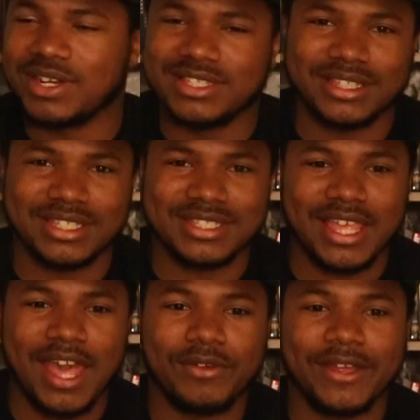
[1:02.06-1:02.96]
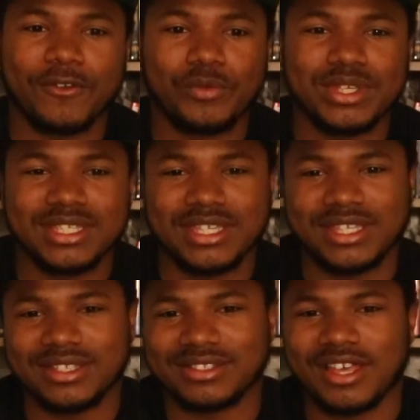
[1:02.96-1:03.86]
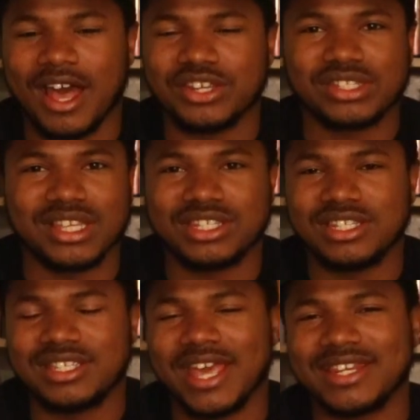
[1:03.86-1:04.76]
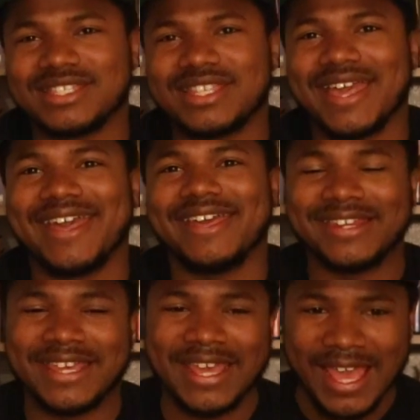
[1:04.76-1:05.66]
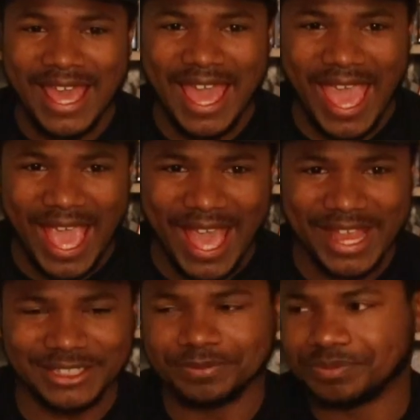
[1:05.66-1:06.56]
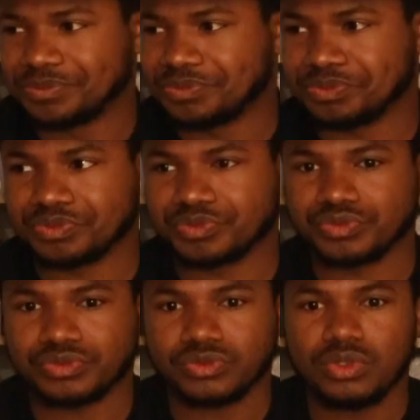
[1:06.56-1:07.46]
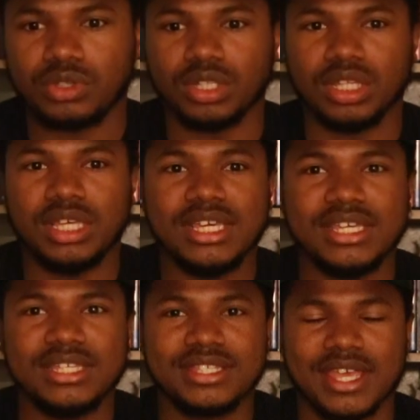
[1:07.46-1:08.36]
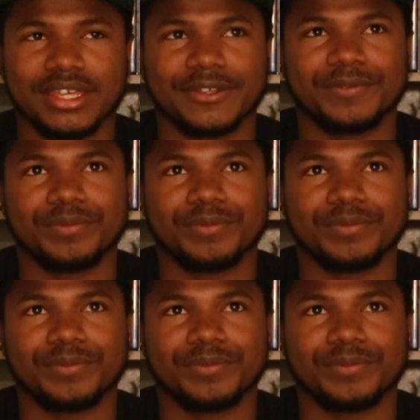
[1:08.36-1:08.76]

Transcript: ready to take the stand, whatever. We see Tasha thinks she's taking the stand, and she's getting